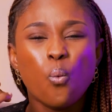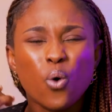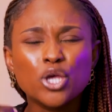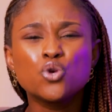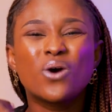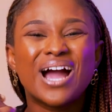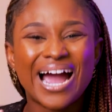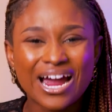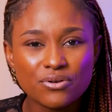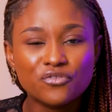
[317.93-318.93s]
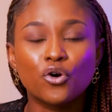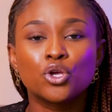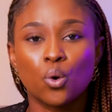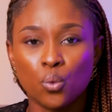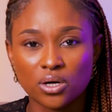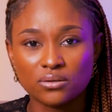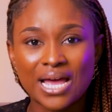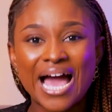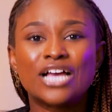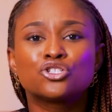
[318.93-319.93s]
what you carry for your world,
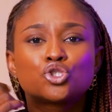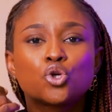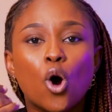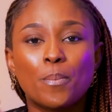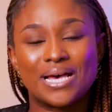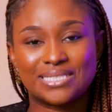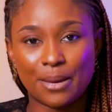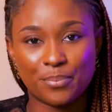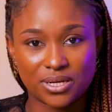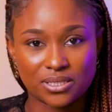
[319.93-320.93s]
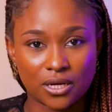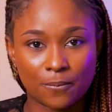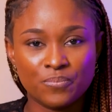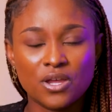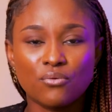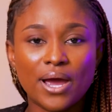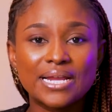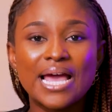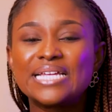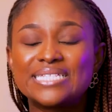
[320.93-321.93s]
and show up as that person, right?